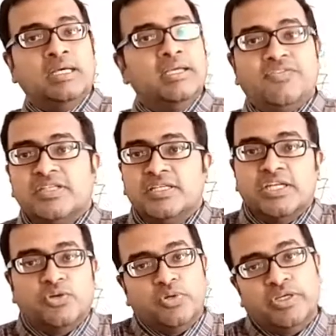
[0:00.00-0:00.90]
If a
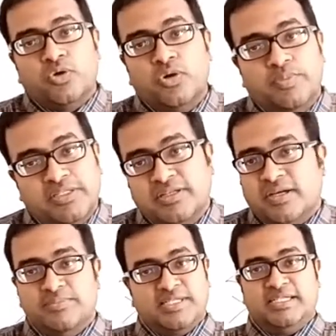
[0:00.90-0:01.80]
62-year-old person
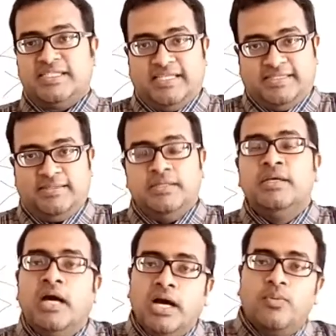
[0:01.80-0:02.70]
comes and says,
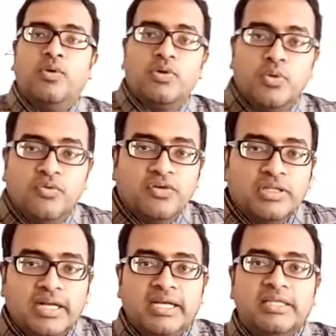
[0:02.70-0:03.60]
I want to go for
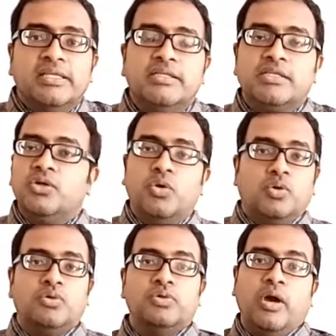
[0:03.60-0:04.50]
the ride, they will say,
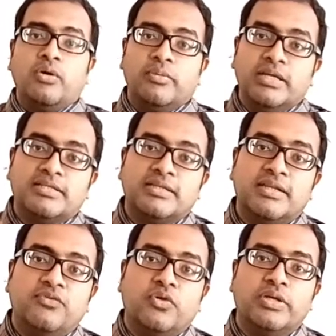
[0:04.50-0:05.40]
no, you have to be lesser
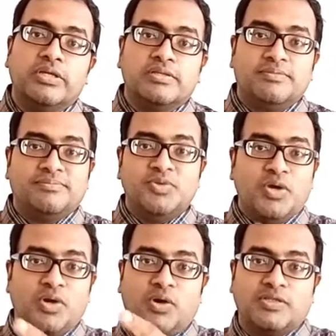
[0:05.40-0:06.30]
than 4 years. You
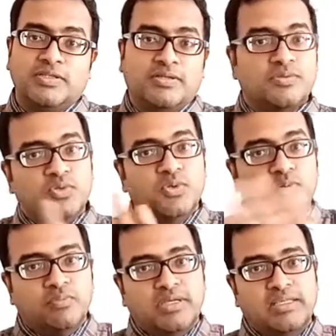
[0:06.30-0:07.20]
are not, sir. So,
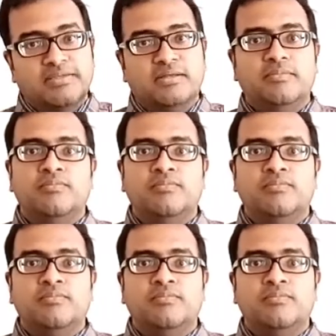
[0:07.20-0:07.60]
cancel.